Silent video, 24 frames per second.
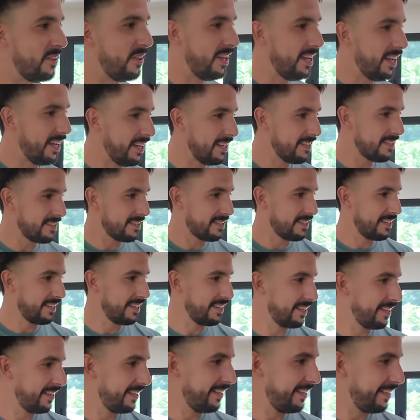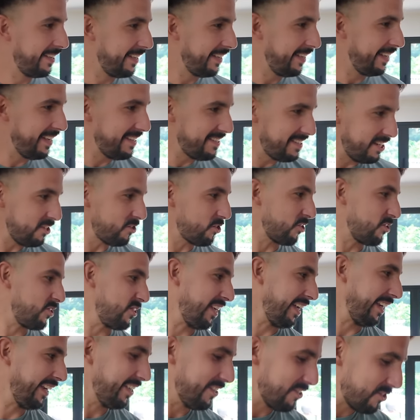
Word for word: This is interesting.